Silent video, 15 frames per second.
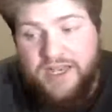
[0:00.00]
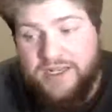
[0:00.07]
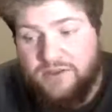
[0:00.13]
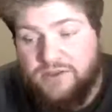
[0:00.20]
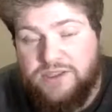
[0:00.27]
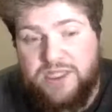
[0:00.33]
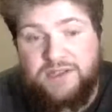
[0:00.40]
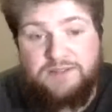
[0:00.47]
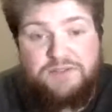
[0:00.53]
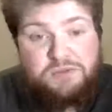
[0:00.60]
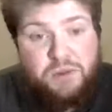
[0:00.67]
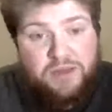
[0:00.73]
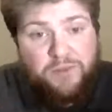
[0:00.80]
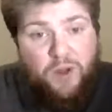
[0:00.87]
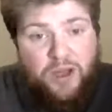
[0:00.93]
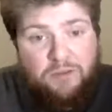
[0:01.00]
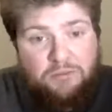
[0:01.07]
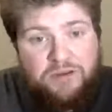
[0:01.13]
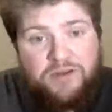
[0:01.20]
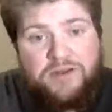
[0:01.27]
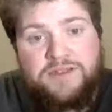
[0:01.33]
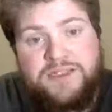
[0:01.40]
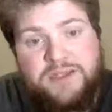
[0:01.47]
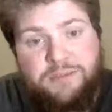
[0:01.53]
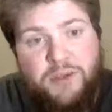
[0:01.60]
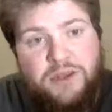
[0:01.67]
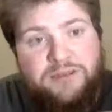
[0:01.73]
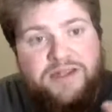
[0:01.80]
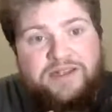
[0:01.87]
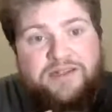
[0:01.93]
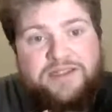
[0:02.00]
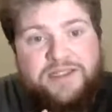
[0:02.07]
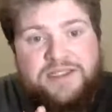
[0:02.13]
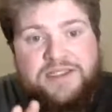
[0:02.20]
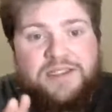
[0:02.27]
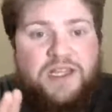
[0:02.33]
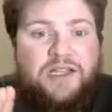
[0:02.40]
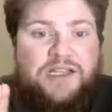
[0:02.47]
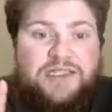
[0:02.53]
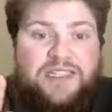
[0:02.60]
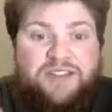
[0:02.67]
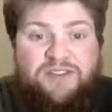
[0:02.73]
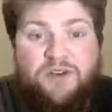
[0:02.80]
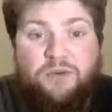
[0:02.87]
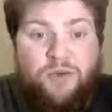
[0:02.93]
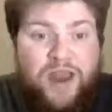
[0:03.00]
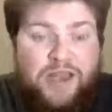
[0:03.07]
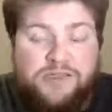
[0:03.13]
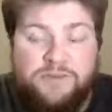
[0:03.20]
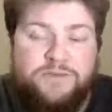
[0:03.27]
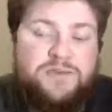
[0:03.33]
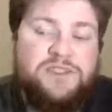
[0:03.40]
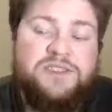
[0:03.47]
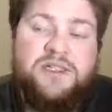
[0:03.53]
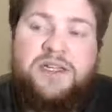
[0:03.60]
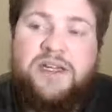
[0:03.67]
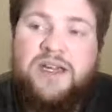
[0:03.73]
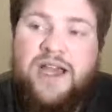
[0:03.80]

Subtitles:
And it looks like they've split them all up to put them in these little different realms.